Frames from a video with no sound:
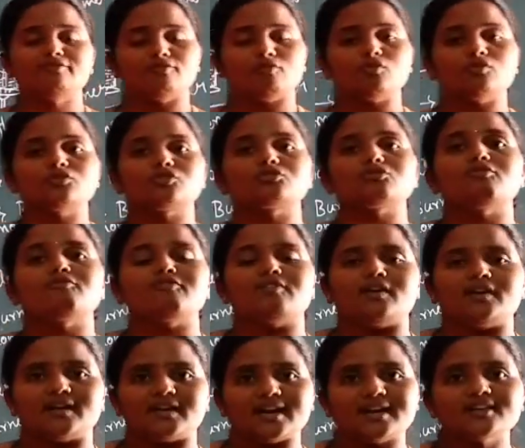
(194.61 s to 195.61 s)
force of
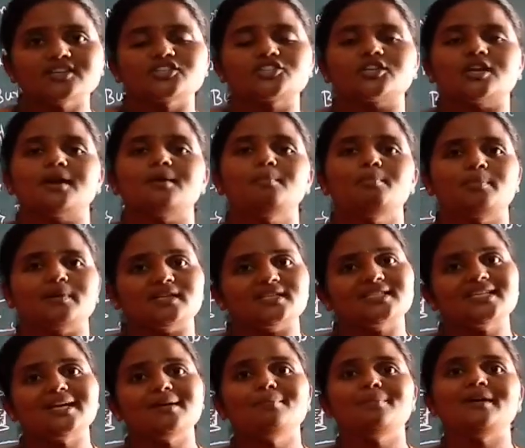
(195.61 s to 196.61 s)
attraction
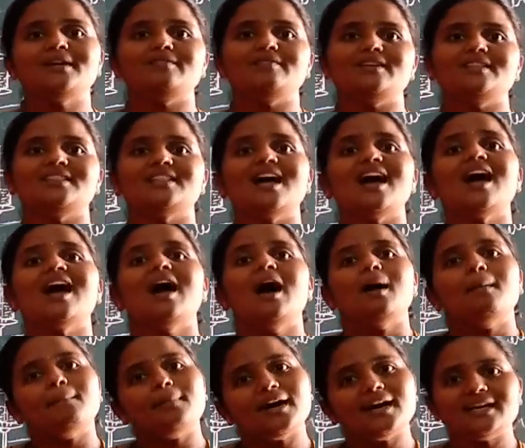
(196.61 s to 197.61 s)
present between the
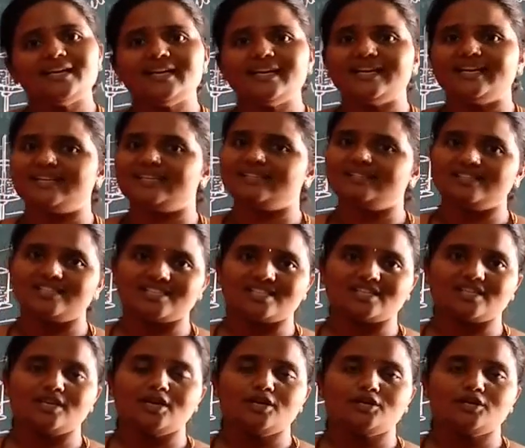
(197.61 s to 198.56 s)
particles.